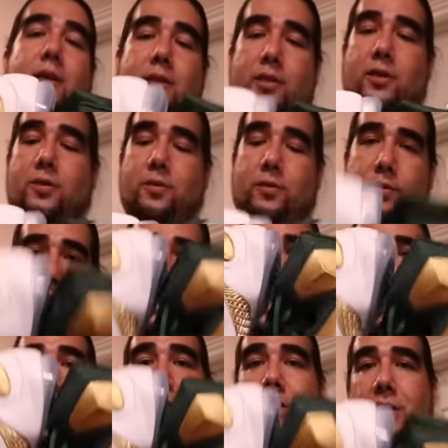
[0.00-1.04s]
So
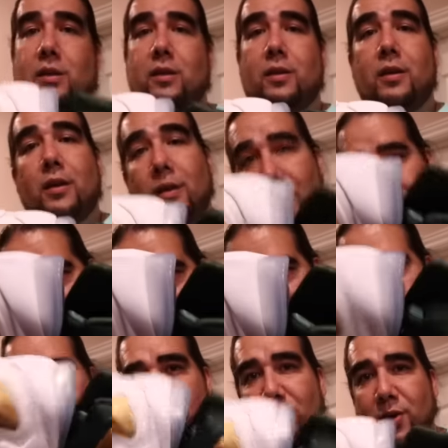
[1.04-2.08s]
shout outs to
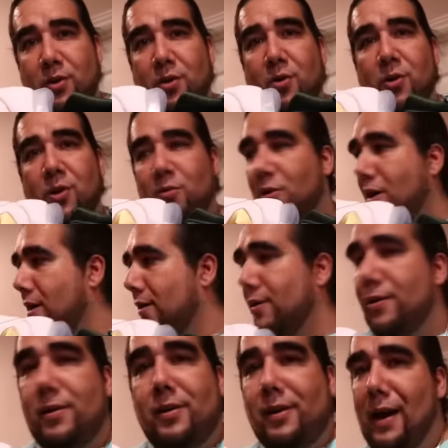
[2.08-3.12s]
people, you know who you are.
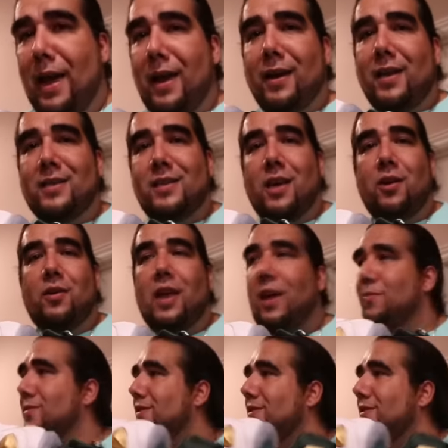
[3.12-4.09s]
I ain't gonna say your name.